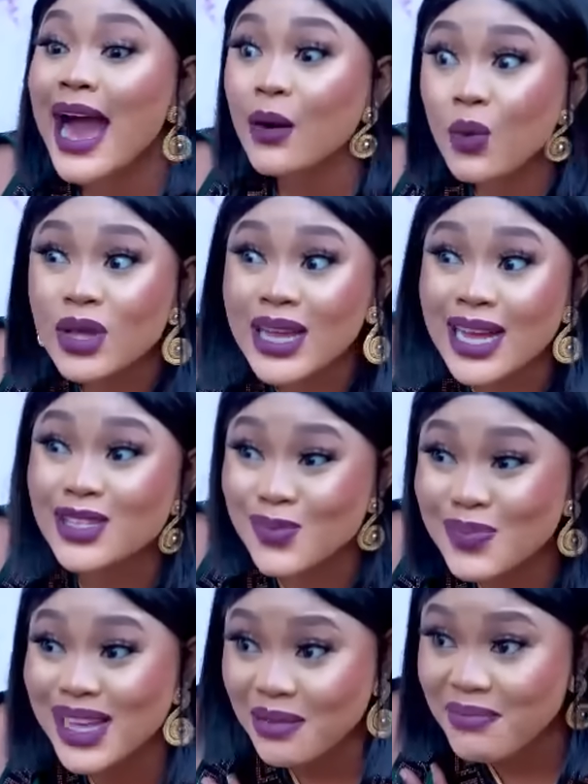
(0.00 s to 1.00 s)
I want her
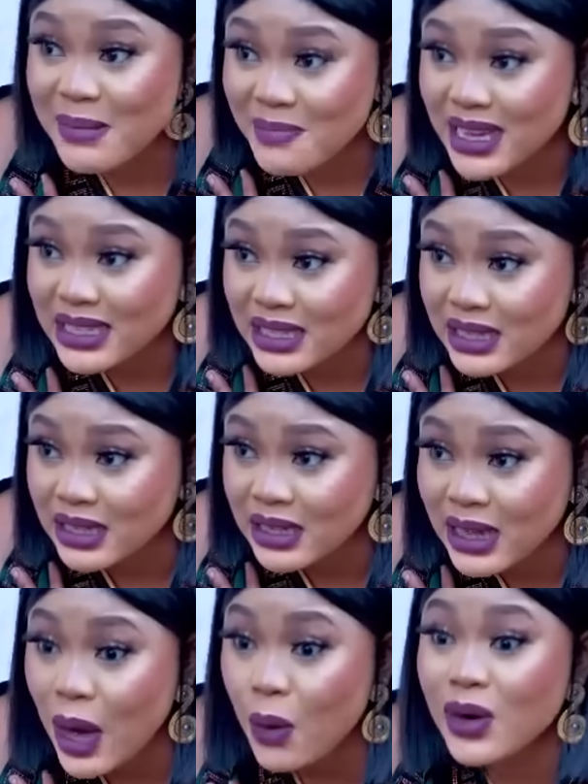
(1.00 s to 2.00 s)
to be at my mercy.
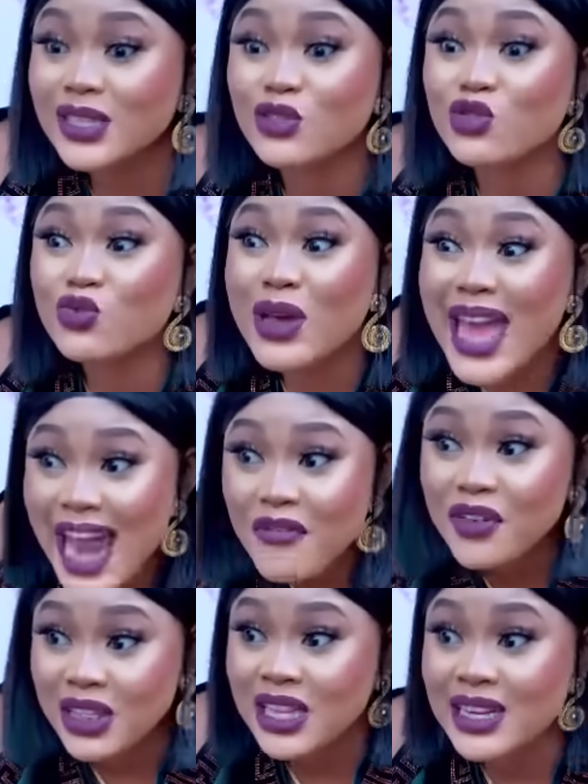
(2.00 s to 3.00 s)
I want her to do
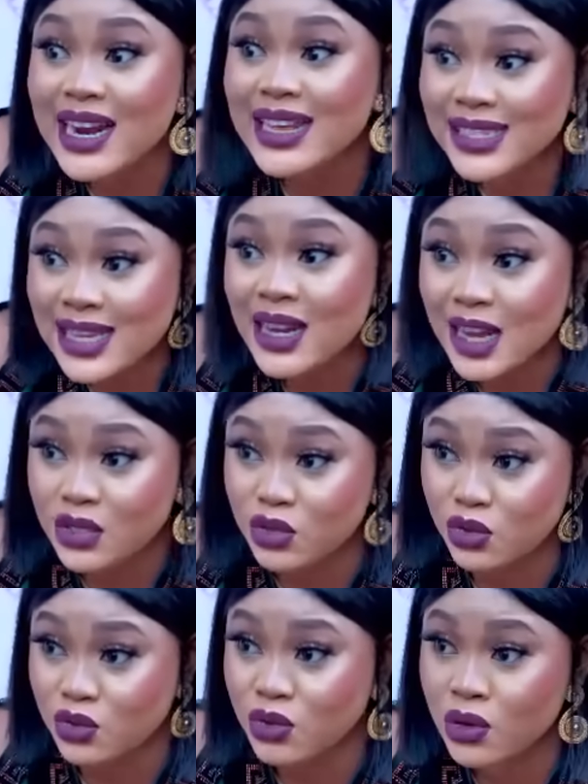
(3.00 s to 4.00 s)
everything that I tell her
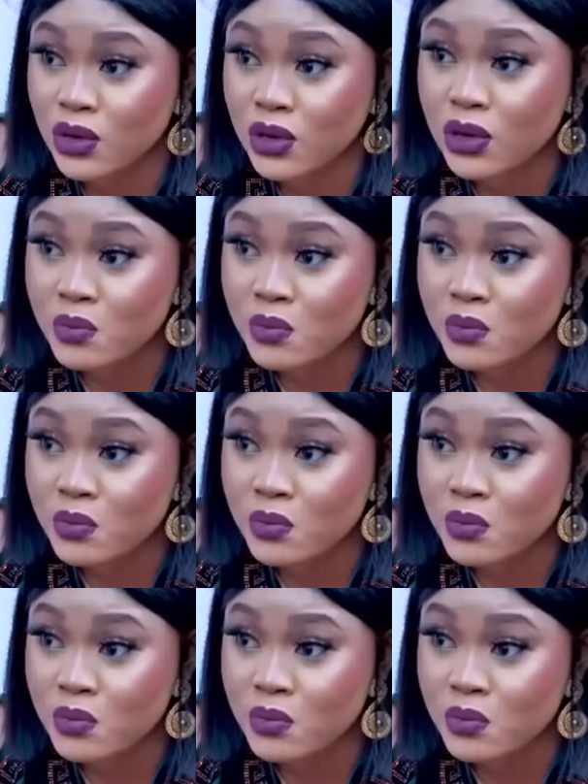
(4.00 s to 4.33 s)
to do.